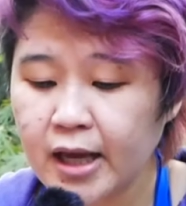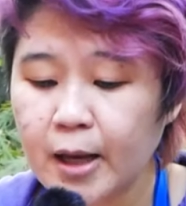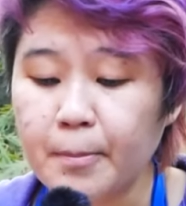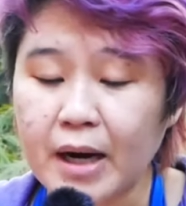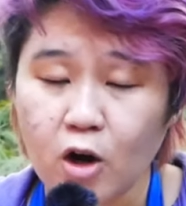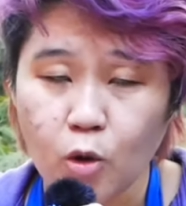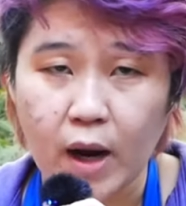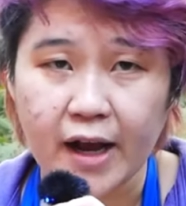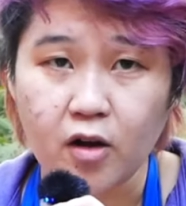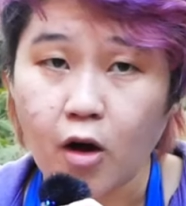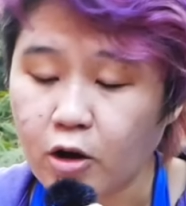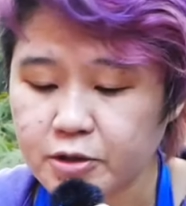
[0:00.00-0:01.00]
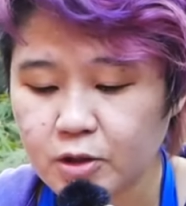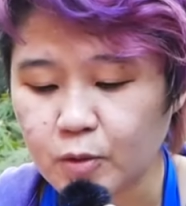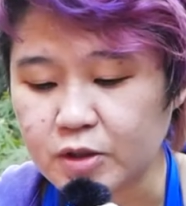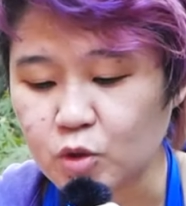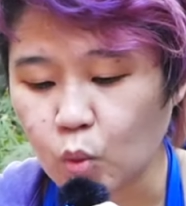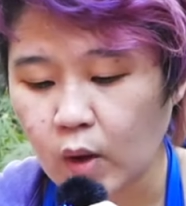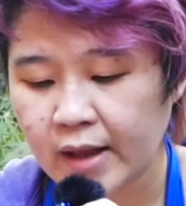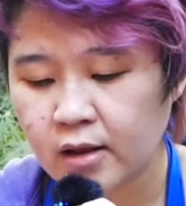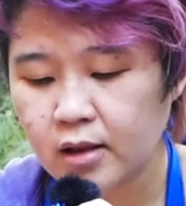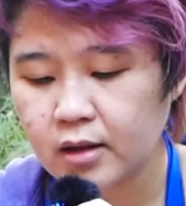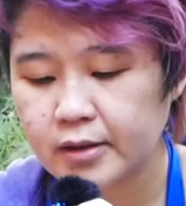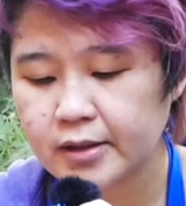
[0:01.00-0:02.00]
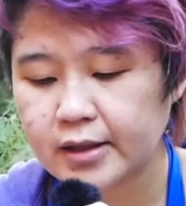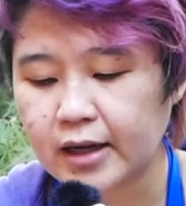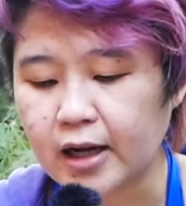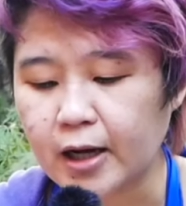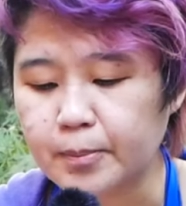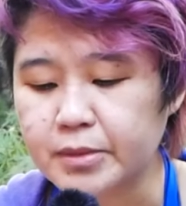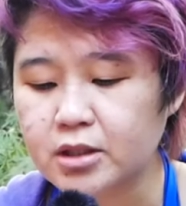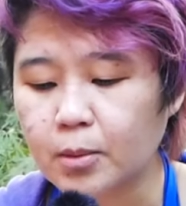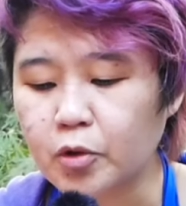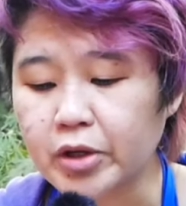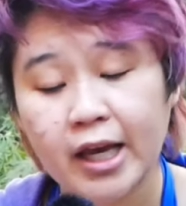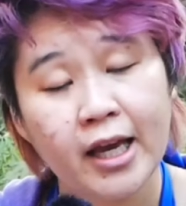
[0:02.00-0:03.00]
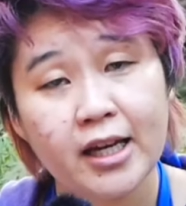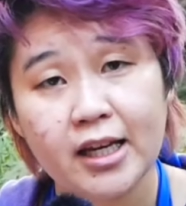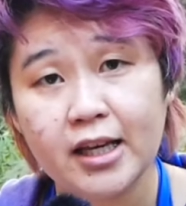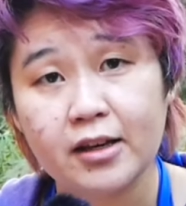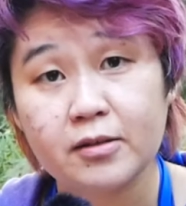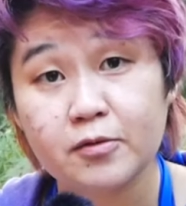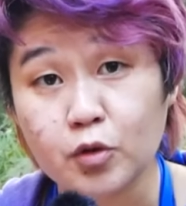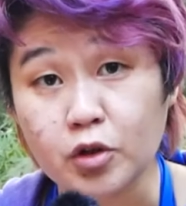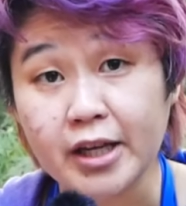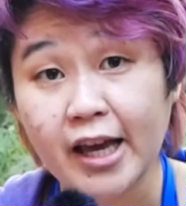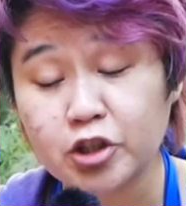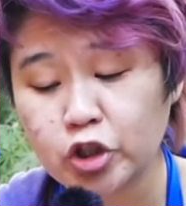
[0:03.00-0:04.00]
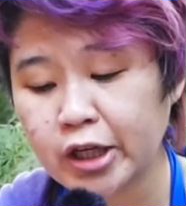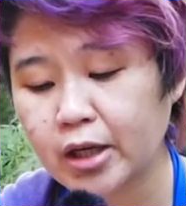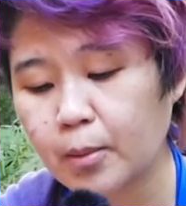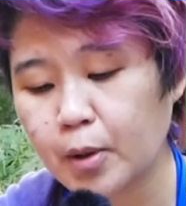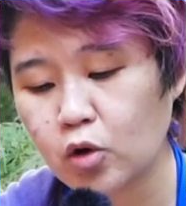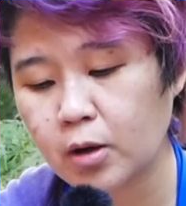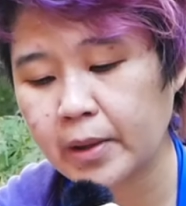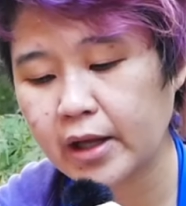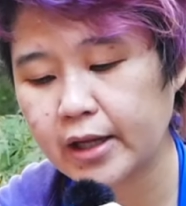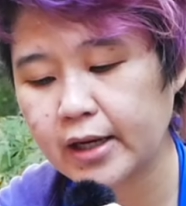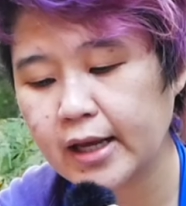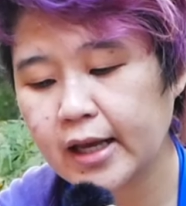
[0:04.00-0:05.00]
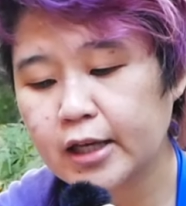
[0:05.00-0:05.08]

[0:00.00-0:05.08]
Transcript: Marowak also as well. Um, double candy for catching Pokemon.